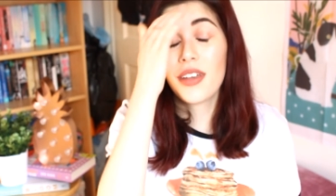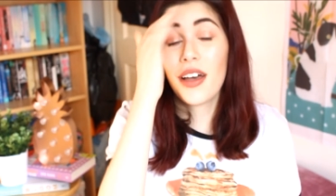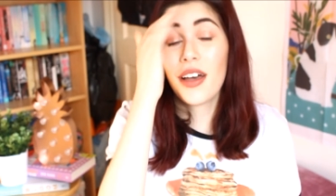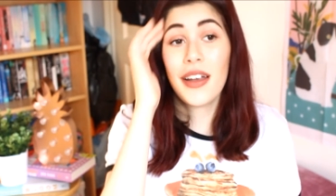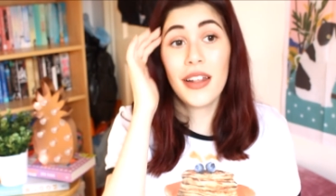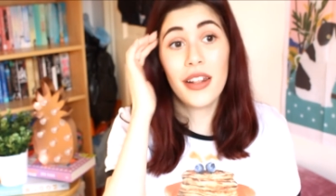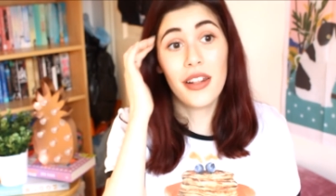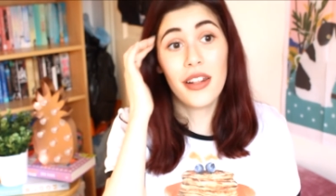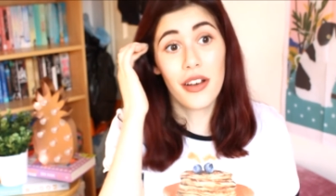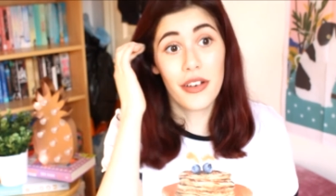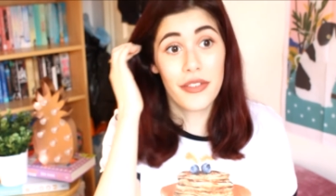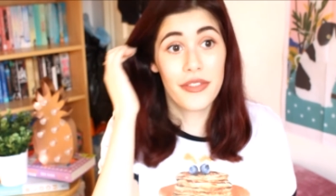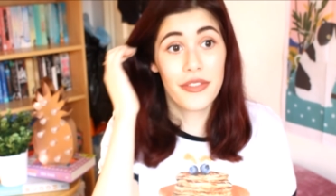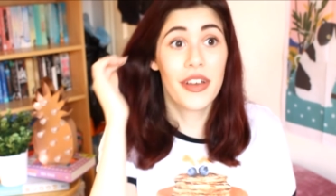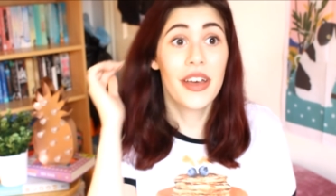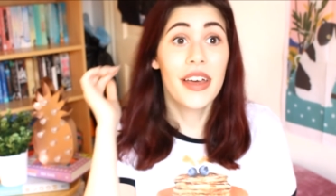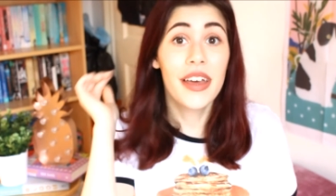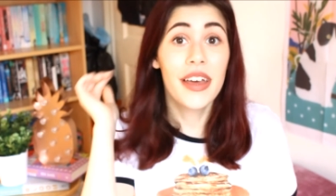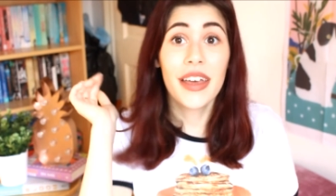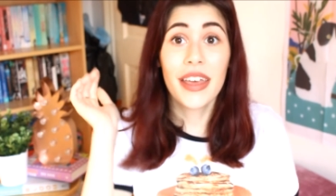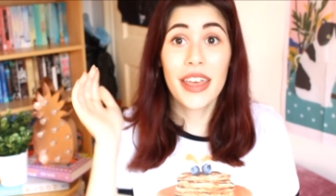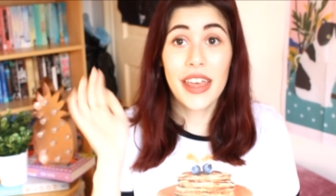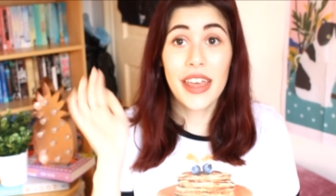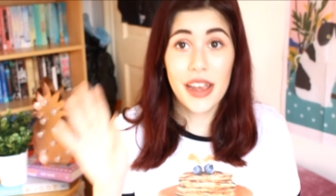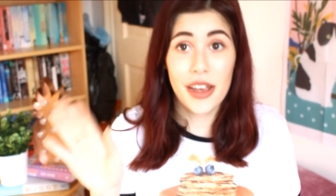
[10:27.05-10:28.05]
I love
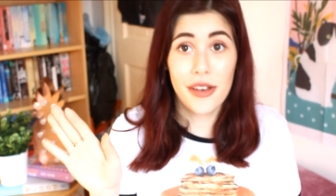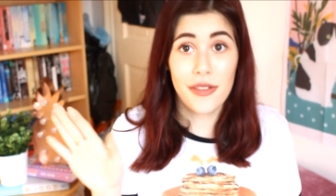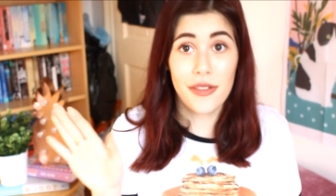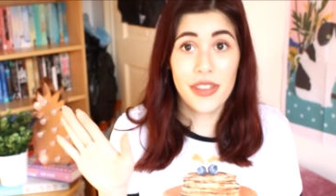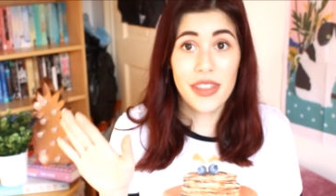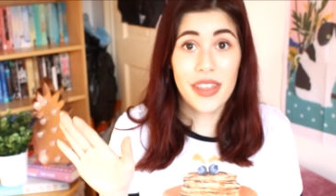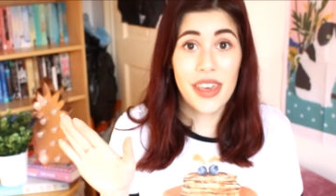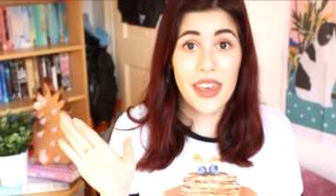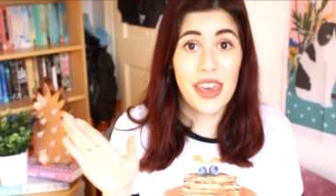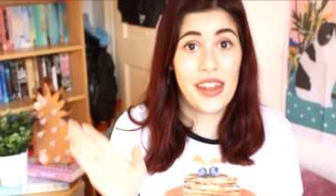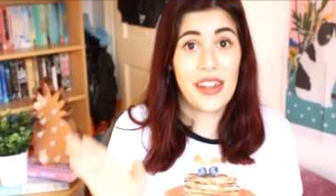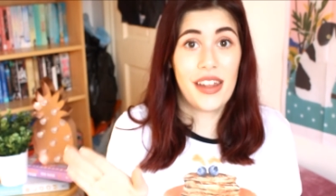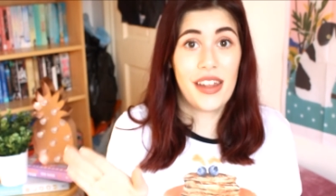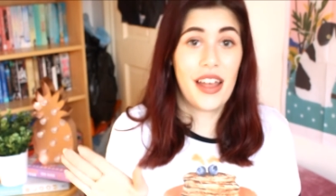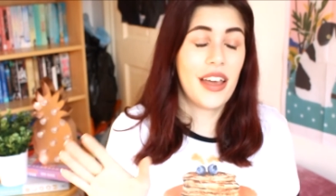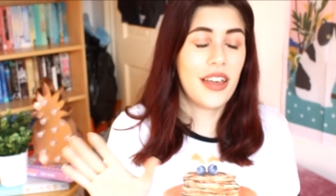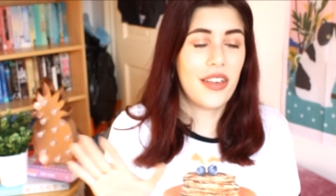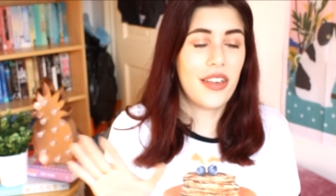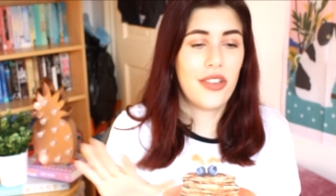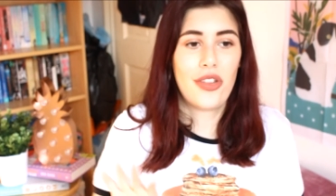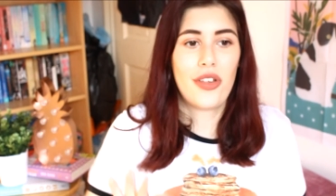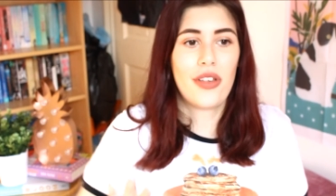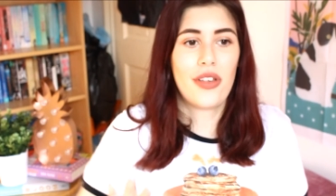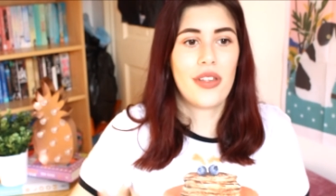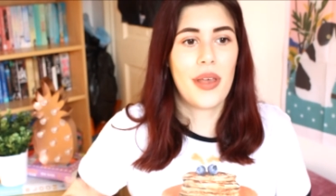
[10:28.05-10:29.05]
King of Skin, that
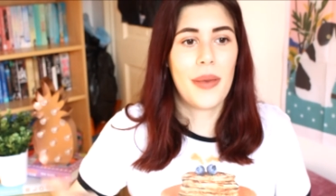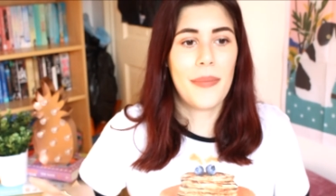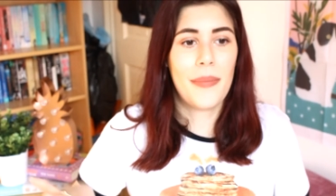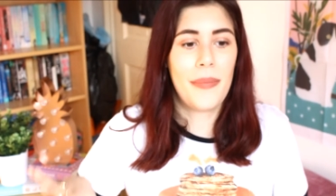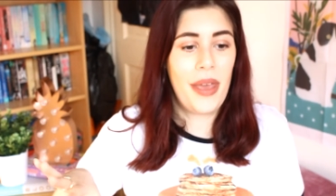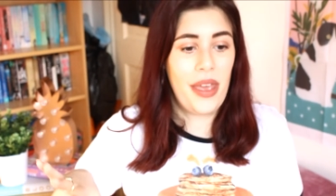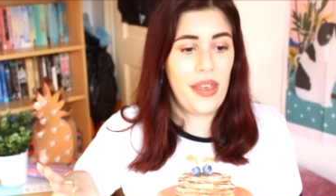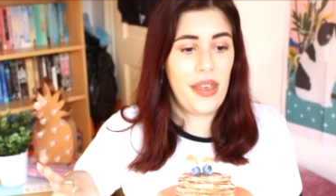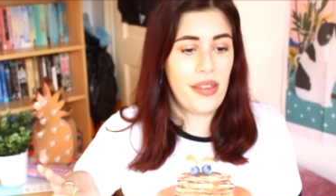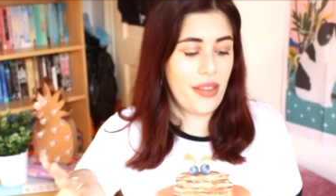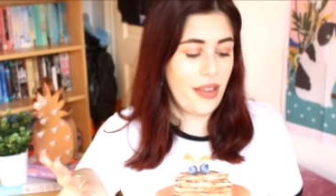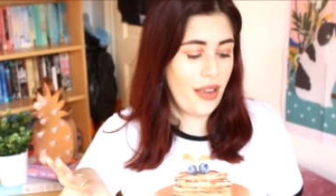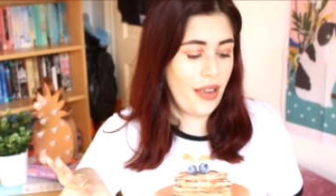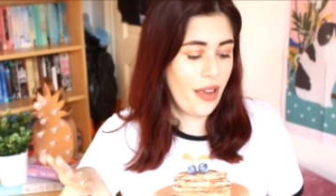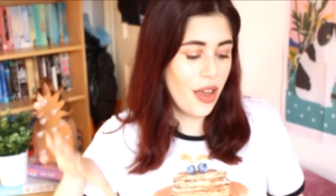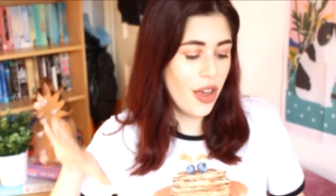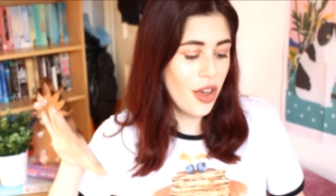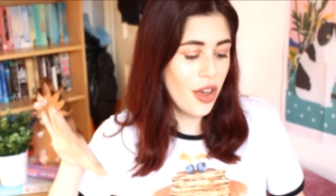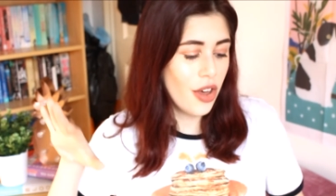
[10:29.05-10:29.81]
is just amazing.